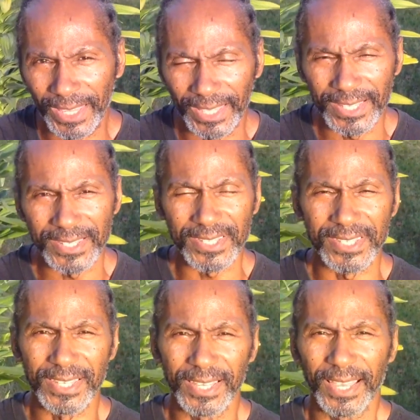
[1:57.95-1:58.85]

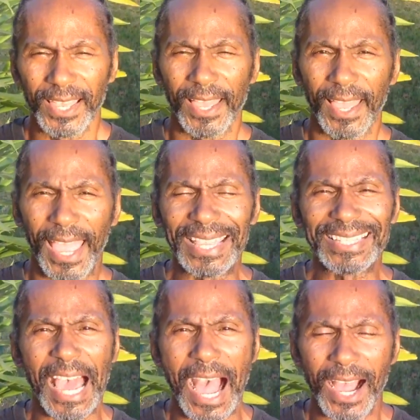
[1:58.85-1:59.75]
is
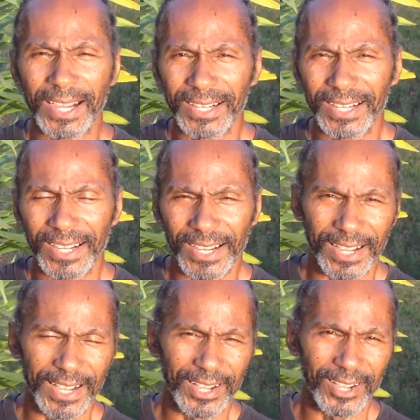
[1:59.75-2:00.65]
Adah
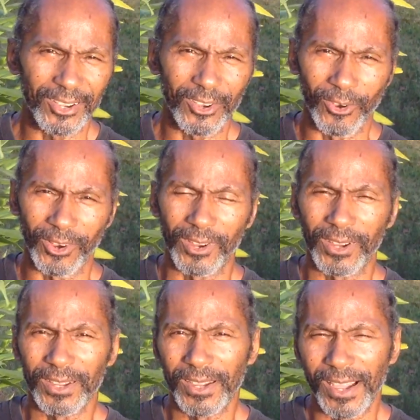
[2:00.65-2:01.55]
or
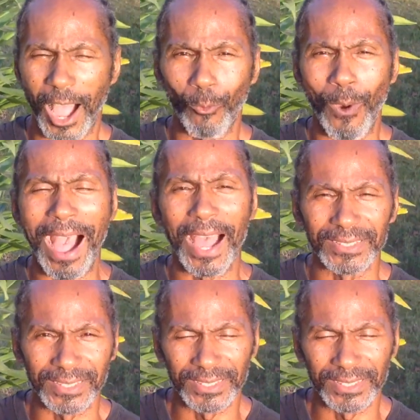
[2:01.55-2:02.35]
Awad,